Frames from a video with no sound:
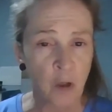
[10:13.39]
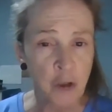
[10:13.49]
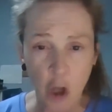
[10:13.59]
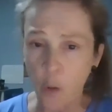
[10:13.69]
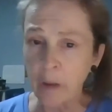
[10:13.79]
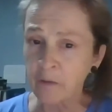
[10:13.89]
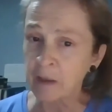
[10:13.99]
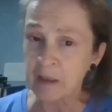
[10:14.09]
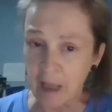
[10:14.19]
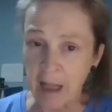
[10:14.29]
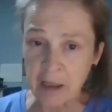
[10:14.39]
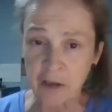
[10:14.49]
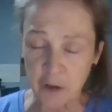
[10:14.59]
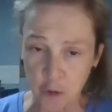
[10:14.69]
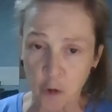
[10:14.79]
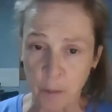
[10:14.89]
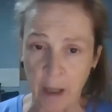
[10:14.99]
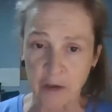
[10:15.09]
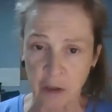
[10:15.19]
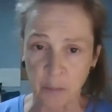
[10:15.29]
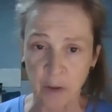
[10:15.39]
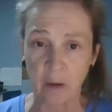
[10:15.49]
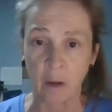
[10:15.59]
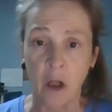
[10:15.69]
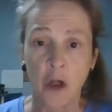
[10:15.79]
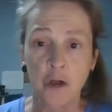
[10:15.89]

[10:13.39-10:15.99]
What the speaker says: Knowing this, that's the true magic pill.